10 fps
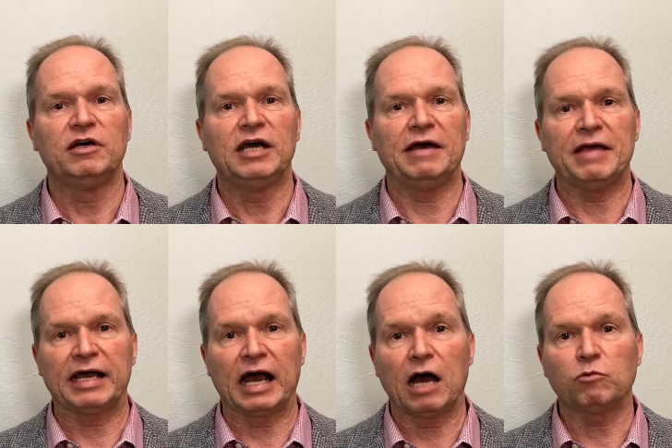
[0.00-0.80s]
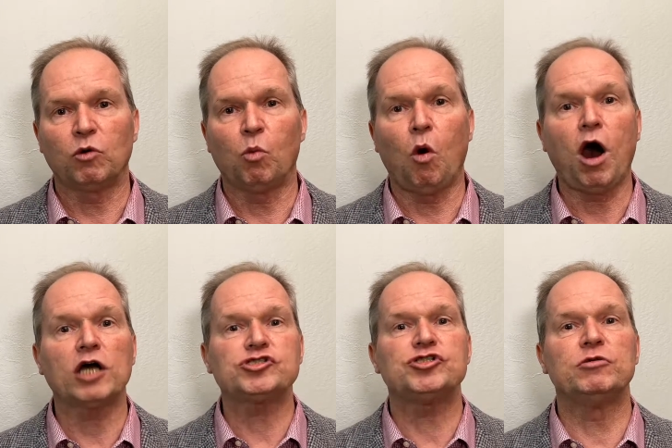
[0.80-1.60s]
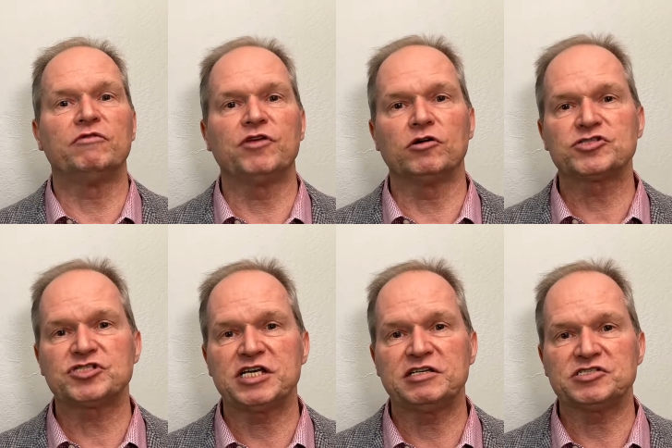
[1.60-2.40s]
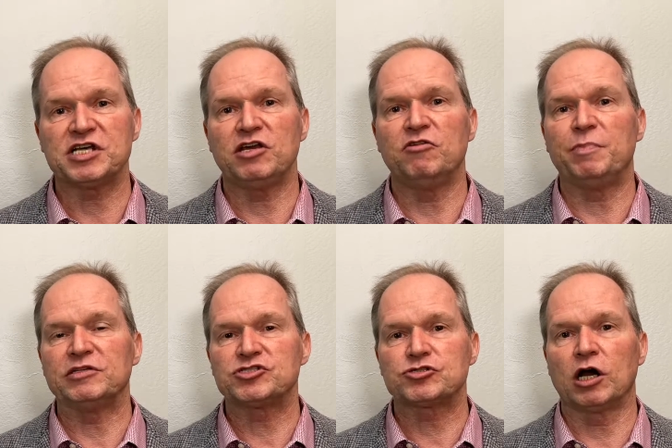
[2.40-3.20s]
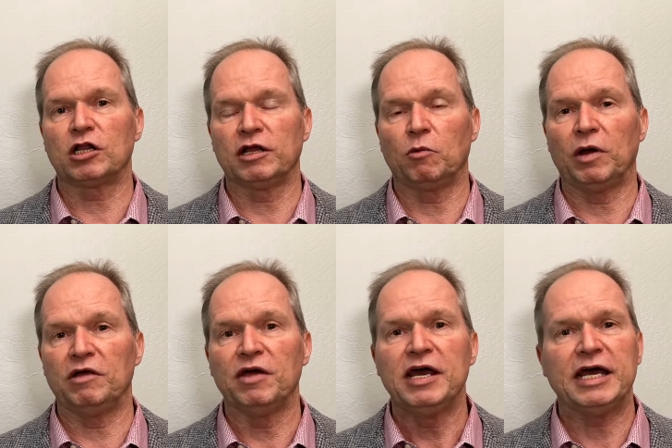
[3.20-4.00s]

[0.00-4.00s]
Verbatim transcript: and that God will wash you of those sins that you've been struggling with